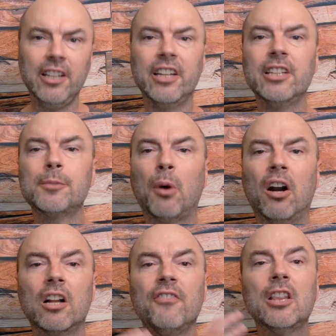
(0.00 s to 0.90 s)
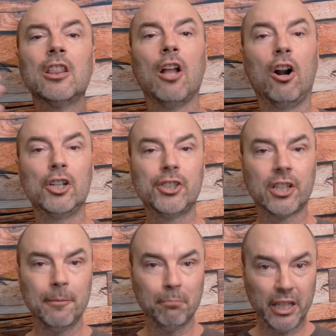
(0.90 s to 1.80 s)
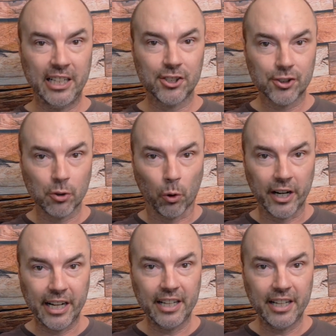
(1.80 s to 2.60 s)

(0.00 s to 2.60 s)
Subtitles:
is part of a larger complete story